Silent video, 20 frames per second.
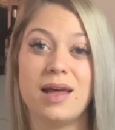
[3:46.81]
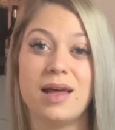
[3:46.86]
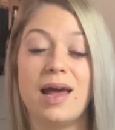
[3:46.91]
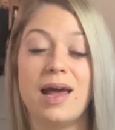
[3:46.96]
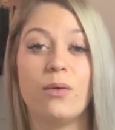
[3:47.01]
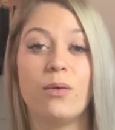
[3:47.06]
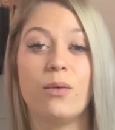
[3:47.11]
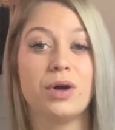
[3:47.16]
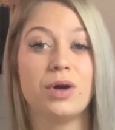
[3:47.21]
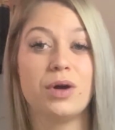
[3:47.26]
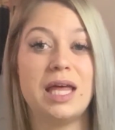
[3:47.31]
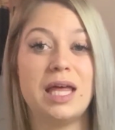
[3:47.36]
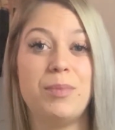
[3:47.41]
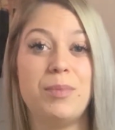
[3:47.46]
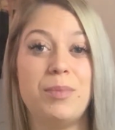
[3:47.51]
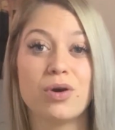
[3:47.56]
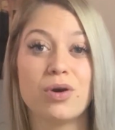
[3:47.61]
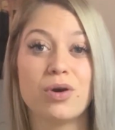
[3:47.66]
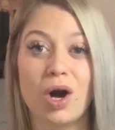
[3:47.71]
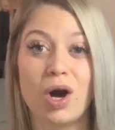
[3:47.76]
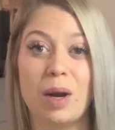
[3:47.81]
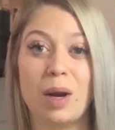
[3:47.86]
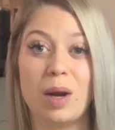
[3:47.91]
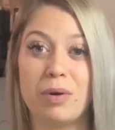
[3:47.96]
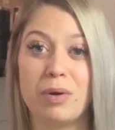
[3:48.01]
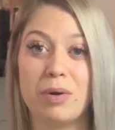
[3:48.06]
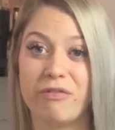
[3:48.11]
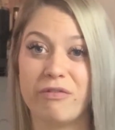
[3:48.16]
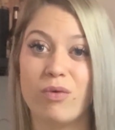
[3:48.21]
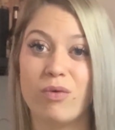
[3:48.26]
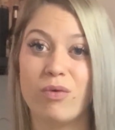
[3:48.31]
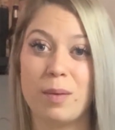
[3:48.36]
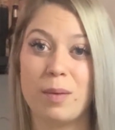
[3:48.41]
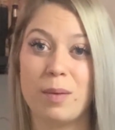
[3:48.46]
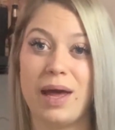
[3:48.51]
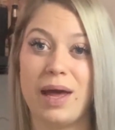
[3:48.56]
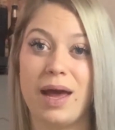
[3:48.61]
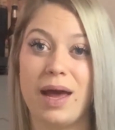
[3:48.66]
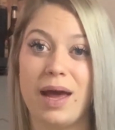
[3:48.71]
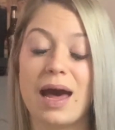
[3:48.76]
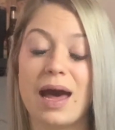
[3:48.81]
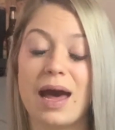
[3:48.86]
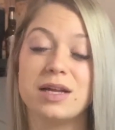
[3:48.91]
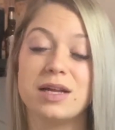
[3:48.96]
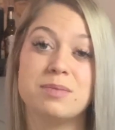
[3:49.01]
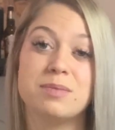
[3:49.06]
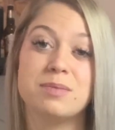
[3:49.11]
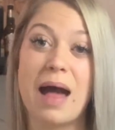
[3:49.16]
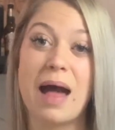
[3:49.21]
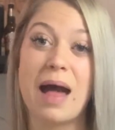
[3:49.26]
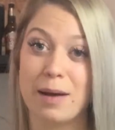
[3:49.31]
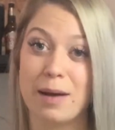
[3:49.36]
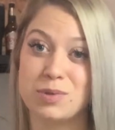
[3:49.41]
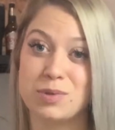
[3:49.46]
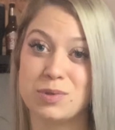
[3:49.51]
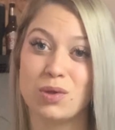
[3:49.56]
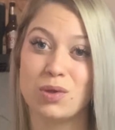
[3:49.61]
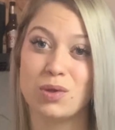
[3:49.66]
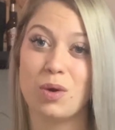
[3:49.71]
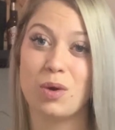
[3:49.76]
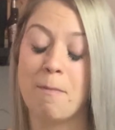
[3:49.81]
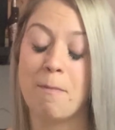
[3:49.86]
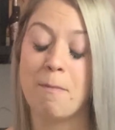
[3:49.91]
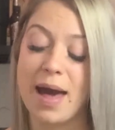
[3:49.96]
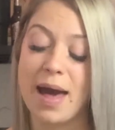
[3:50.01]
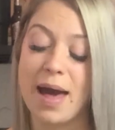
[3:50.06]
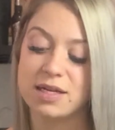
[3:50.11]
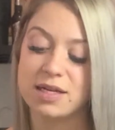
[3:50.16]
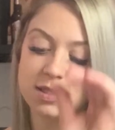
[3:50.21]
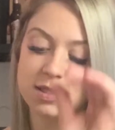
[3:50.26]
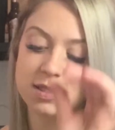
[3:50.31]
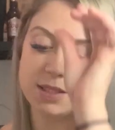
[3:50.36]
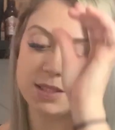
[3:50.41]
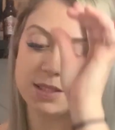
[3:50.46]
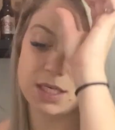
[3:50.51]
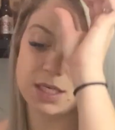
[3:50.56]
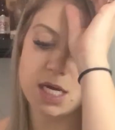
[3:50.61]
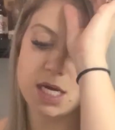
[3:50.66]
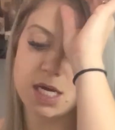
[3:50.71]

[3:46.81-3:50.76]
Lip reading: it will keep your car performing at its absolute best.